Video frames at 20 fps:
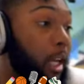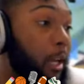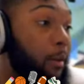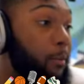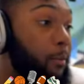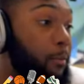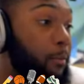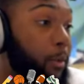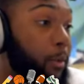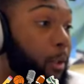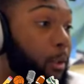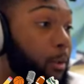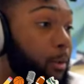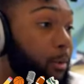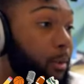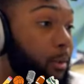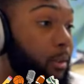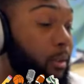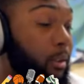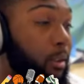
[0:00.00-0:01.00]
haven't felt
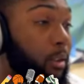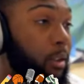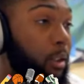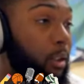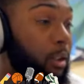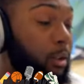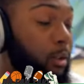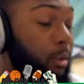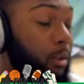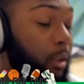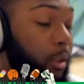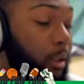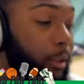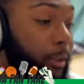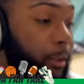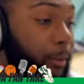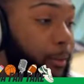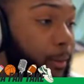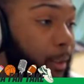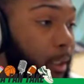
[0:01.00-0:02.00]
you
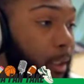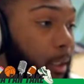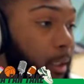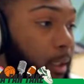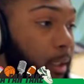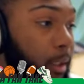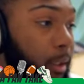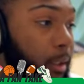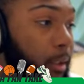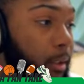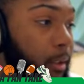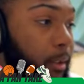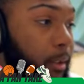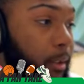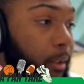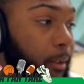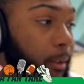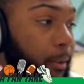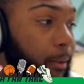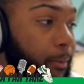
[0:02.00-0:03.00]
know
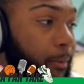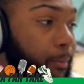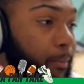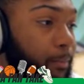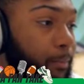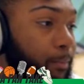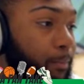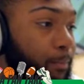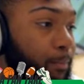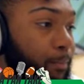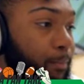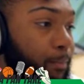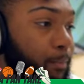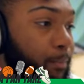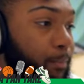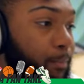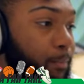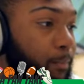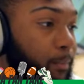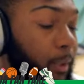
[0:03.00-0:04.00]
um um
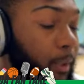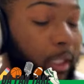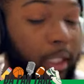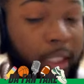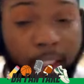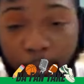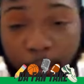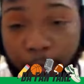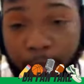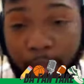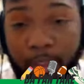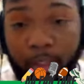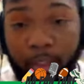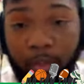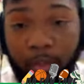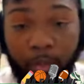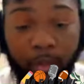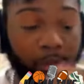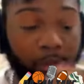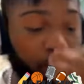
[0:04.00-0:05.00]
any
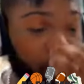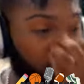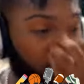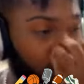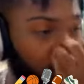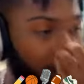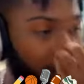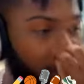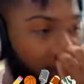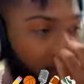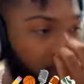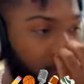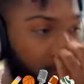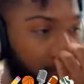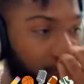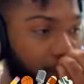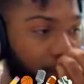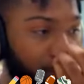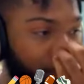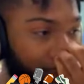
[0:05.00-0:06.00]
differences with
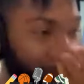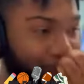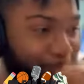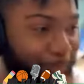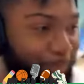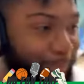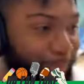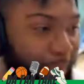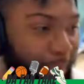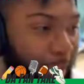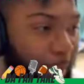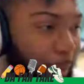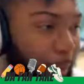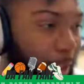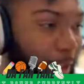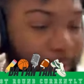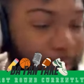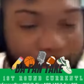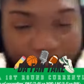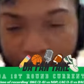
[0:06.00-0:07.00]
officiating, but I
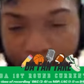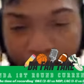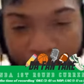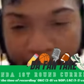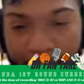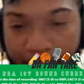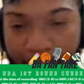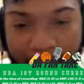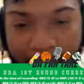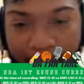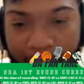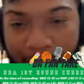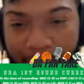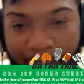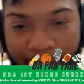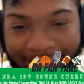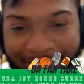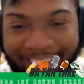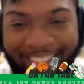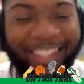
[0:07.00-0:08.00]
mean the Pelicans they
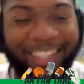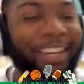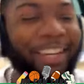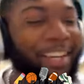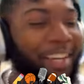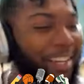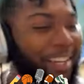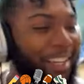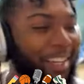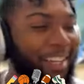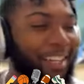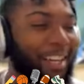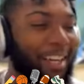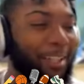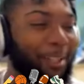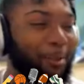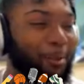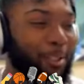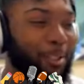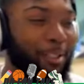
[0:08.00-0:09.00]
just they
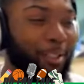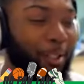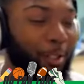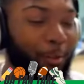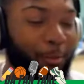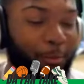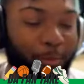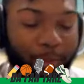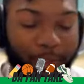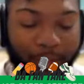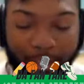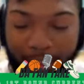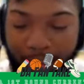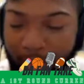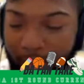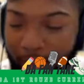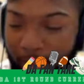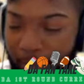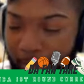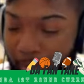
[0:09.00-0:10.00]
not up to snuff with the
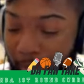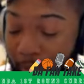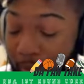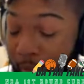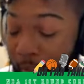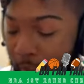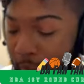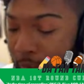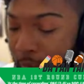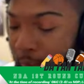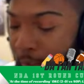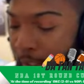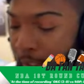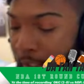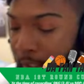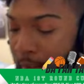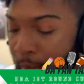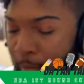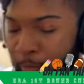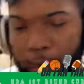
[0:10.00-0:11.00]
um the Thunder.
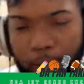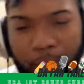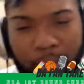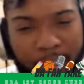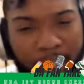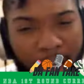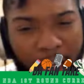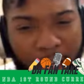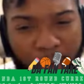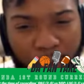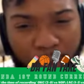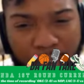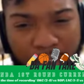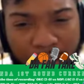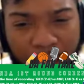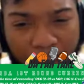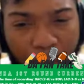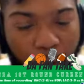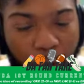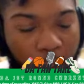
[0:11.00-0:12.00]
The first game was a
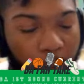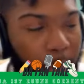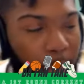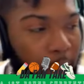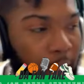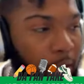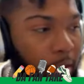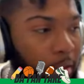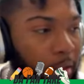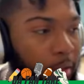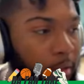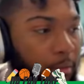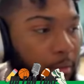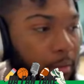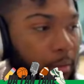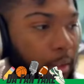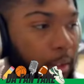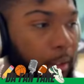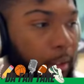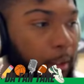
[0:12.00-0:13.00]
lot more competitive.
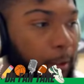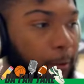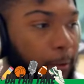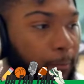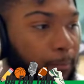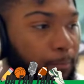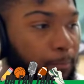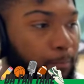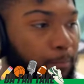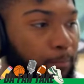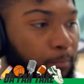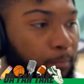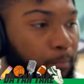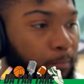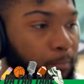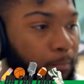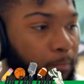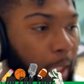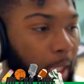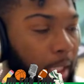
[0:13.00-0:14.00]
Um,
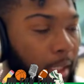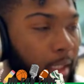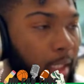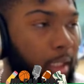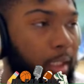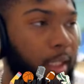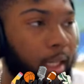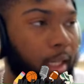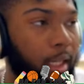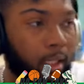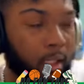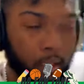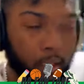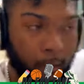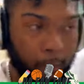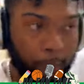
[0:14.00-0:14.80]
I think they